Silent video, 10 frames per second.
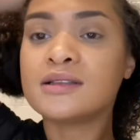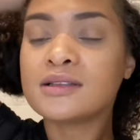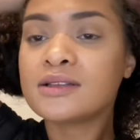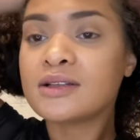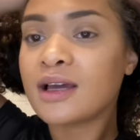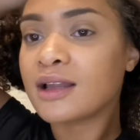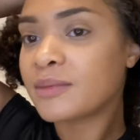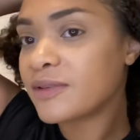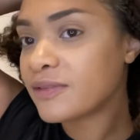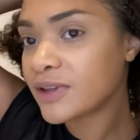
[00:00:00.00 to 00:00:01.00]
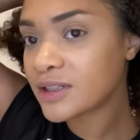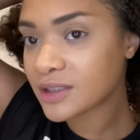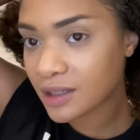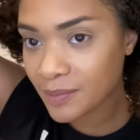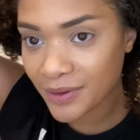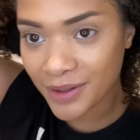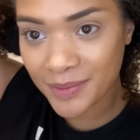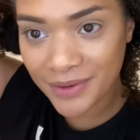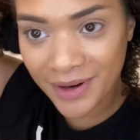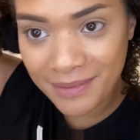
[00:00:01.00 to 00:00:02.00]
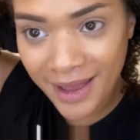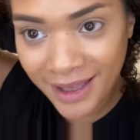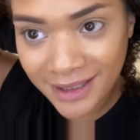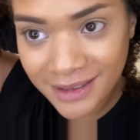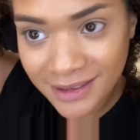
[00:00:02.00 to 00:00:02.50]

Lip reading: So yeah, let me finish that up and I'll be right back.